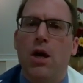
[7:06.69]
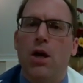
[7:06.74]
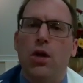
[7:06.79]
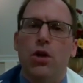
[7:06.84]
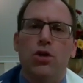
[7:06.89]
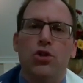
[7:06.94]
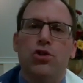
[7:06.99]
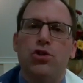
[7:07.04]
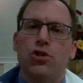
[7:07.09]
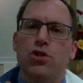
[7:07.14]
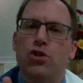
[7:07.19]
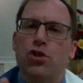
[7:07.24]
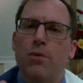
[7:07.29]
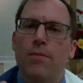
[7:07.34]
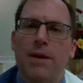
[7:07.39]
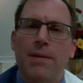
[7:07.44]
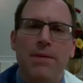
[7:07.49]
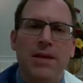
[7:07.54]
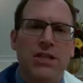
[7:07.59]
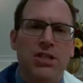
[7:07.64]
So
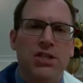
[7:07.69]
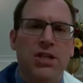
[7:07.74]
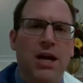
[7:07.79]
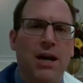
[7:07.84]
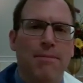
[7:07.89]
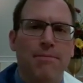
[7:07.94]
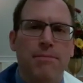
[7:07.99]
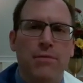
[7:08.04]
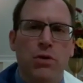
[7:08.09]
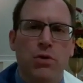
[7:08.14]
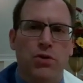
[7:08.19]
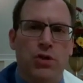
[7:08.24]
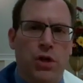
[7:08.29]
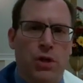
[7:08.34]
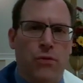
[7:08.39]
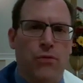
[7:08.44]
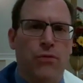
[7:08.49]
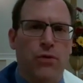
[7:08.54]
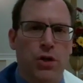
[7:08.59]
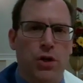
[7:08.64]
maybe it's not
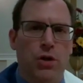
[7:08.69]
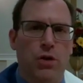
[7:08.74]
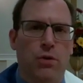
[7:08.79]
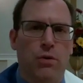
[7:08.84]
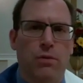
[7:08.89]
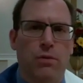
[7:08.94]
music for you.